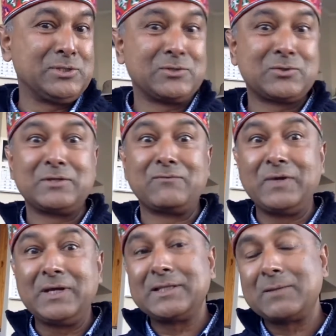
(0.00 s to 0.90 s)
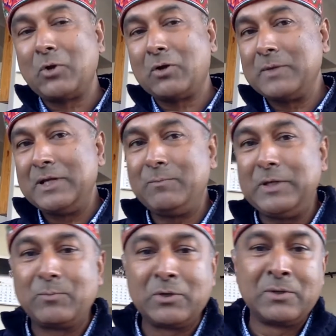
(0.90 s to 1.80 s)
This is a figure that not many
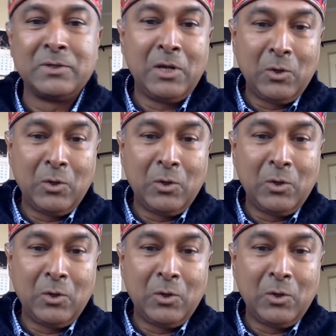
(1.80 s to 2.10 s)
people